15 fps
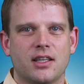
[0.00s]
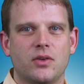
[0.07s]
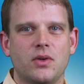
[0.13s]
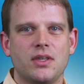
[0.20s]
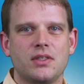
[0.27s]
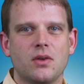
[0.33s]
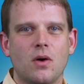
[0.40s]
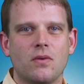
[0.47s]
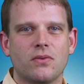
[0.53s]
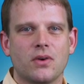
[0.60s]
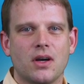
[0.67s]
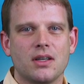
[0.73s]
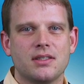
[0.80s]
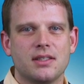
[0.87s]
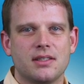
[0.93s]
increase
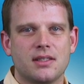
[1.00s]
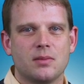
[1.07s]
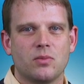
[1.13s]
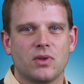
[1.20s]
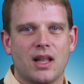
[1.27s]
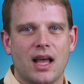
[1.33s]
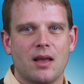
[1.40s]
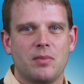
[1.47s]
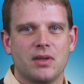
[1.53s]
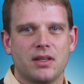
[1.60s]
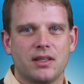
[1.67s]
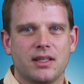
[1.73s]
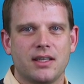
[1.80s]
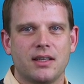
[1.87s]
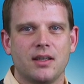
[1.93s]
overall system
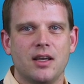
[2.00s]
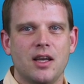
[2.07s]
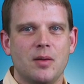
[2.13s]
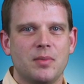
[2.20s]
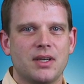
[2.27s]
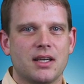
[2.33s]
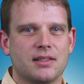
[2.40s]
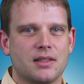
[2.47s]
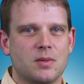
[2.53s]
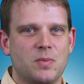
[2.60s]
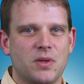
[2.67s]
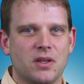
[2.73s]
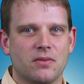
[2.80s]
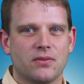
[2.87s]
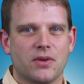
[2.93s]
reliability because it's
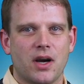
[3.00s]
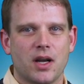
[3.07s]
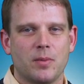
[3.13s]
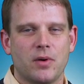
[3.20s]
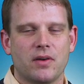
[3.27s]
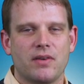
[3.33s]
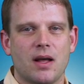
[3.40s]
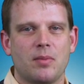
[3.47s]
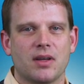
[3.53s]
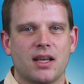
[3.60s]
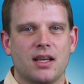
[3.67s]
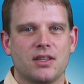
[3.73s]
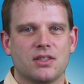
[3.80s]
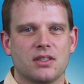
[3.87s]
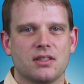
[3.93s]
built for automotive
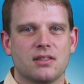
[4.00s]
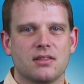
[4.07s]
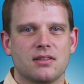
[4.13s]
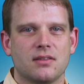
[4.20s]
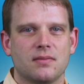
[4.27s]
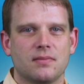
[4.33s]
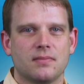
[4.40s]
applications.